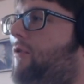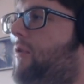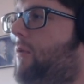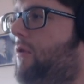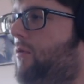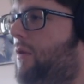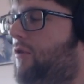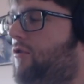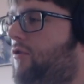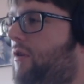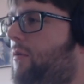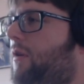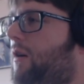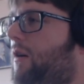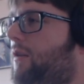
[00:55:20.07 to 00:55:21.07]
you on Twitch,
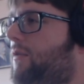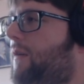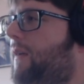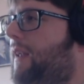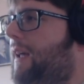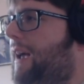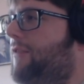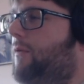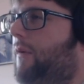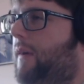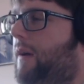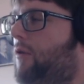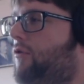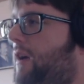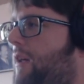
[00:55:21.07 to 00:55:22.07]
John. Well, it's very nice of you,
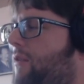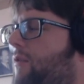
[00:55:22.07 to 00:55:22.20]
Eljand.